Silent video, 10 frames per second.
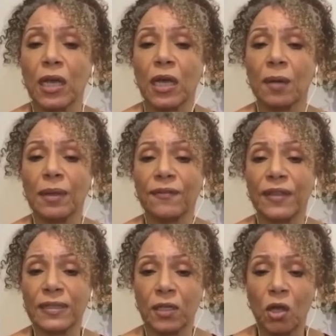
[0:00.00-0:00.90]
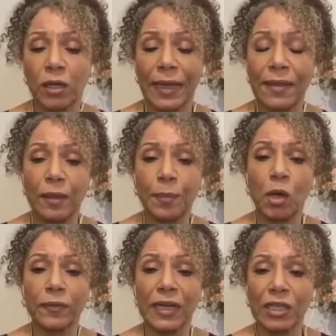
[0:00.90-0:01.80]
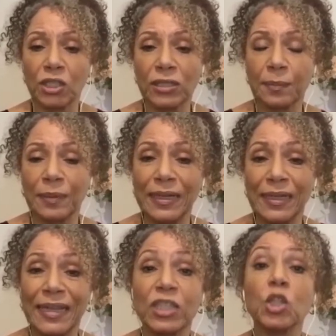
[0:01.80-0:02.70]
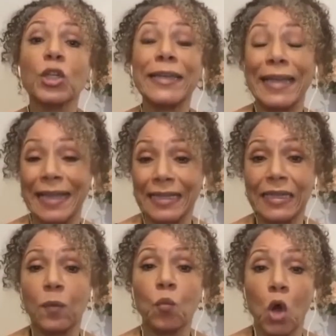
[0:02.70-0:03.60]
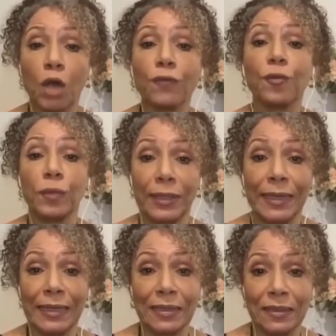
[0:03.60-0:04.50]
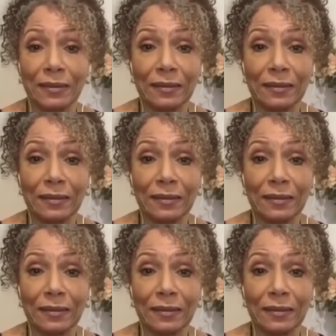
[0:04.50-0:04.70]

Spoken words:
if there's a lot in the pot, then I just tip a little into the lid and work from the lid.